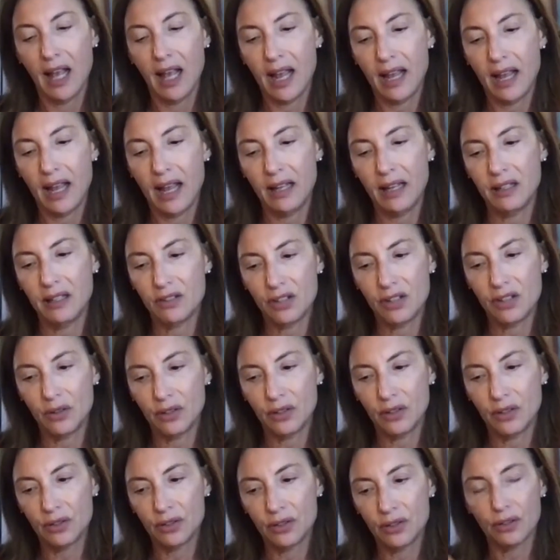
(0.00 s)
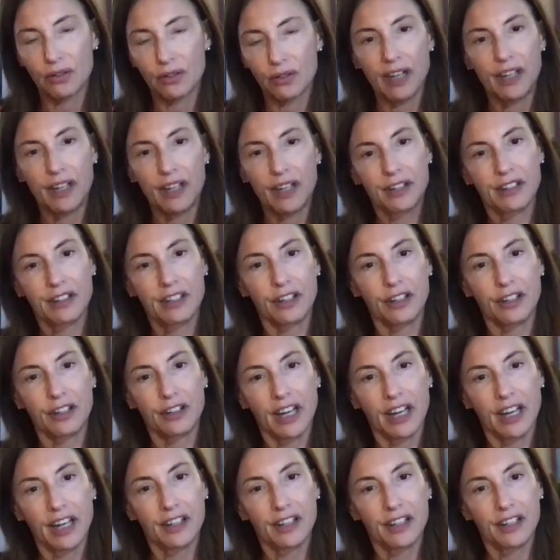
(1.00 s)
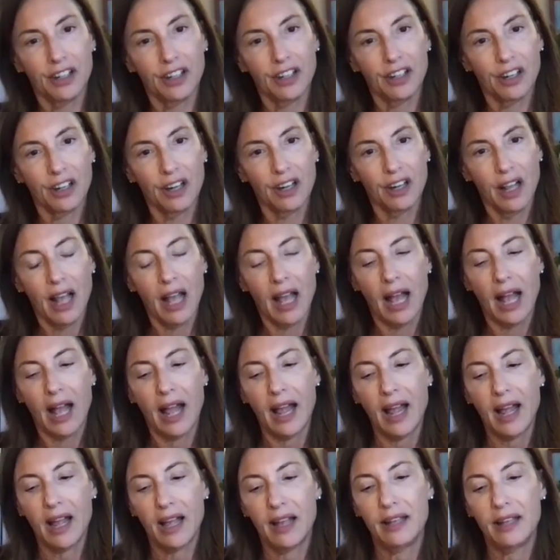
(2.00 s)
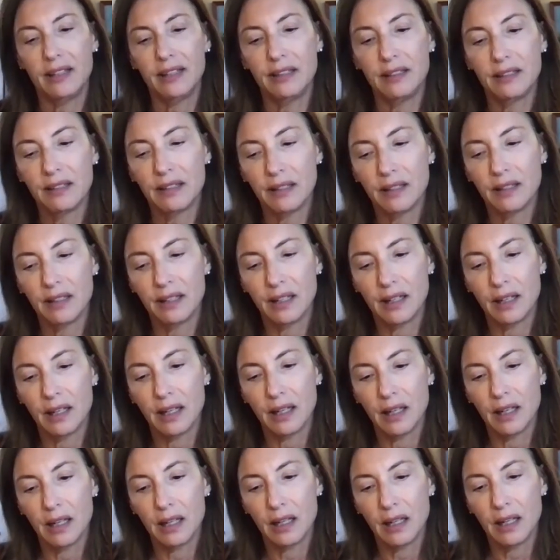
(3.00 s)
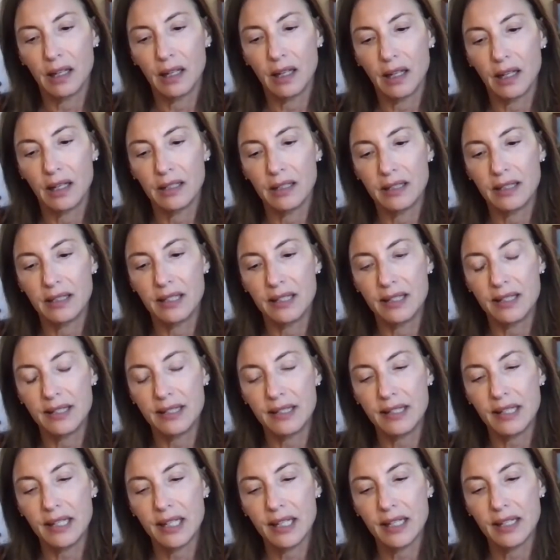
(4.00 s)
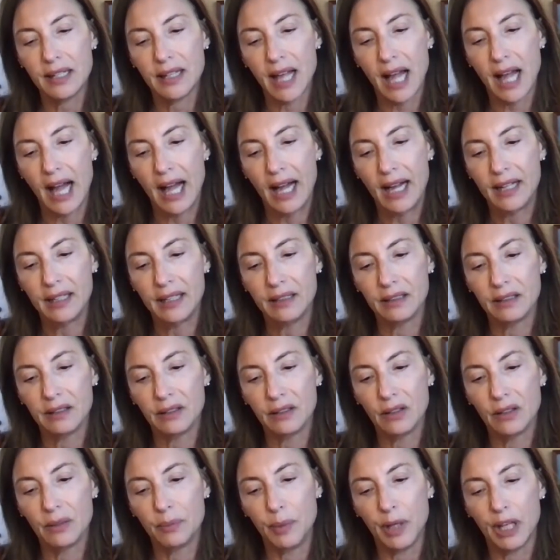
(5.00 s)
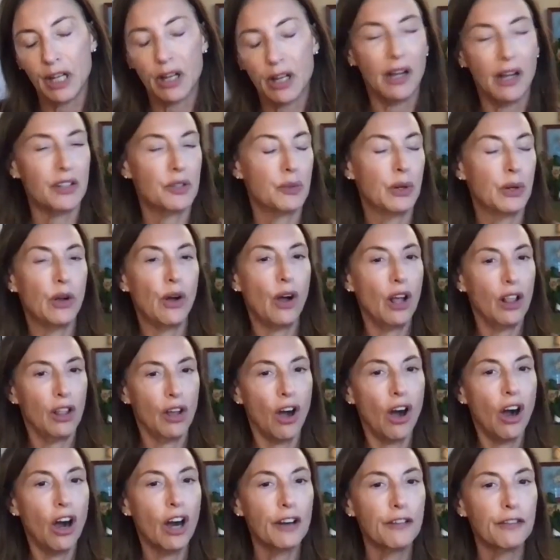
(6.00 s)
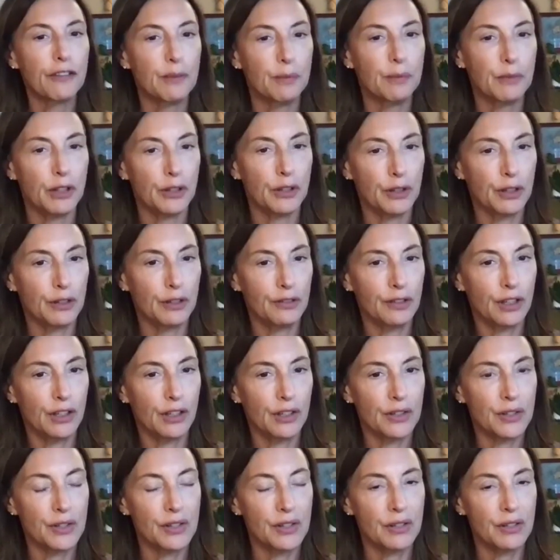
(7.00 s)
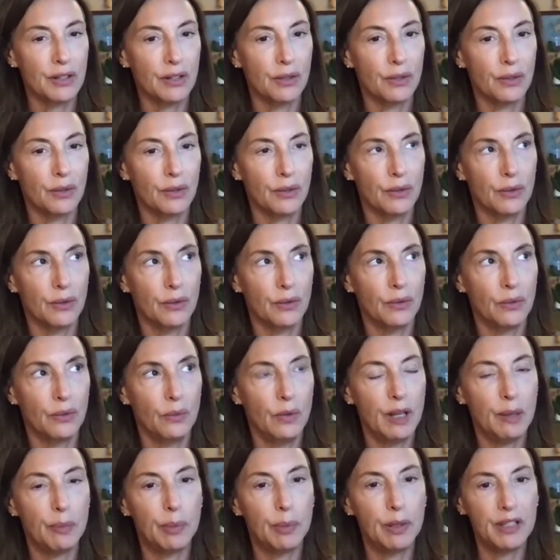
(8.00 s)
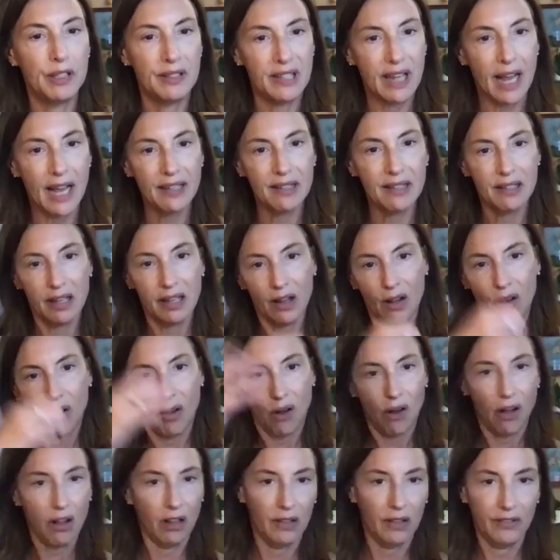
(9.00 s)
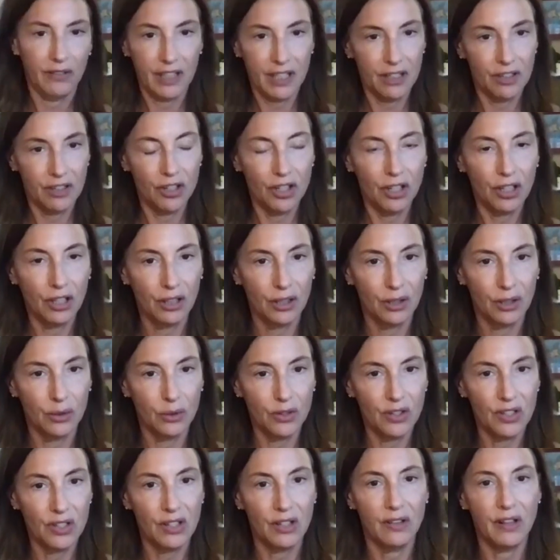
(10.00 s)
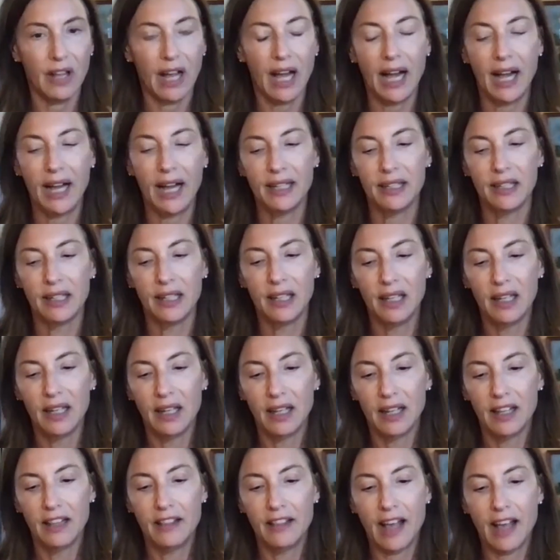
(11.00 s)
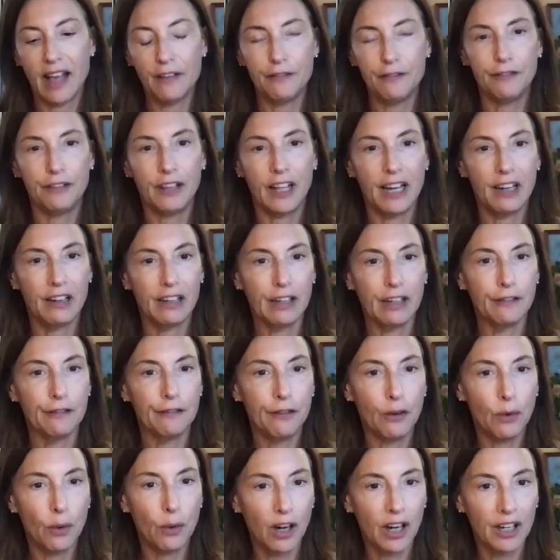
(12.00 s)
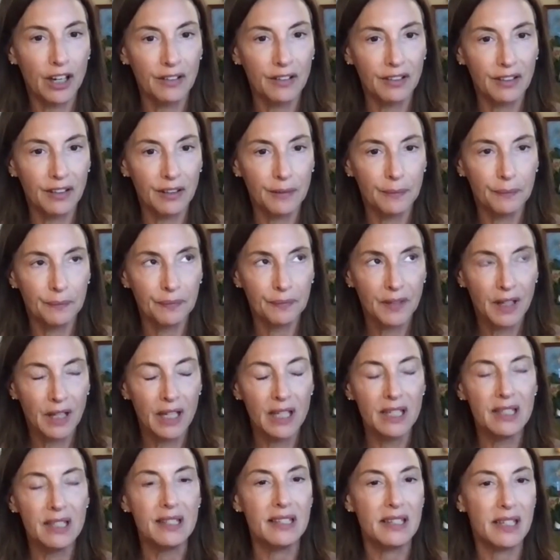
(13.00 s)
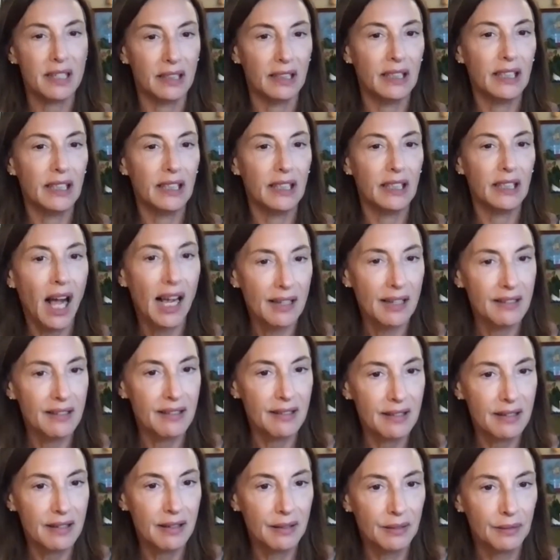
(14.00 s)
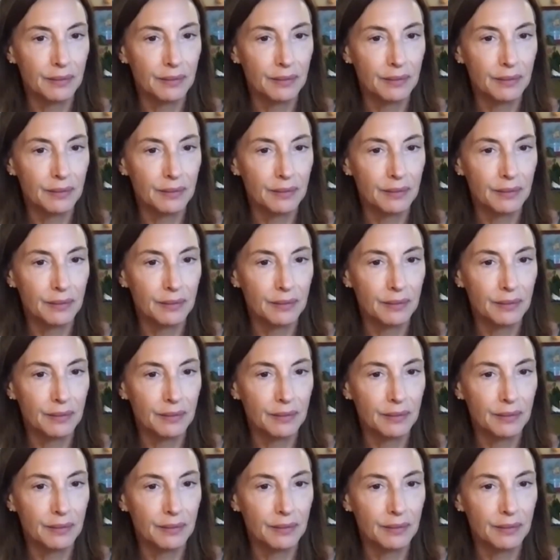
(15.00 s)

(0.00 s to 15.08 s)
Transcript: And so it goes greater and greater. And to see that because we all are from the universe, we possess all of it too. So that flaring forth is still in us.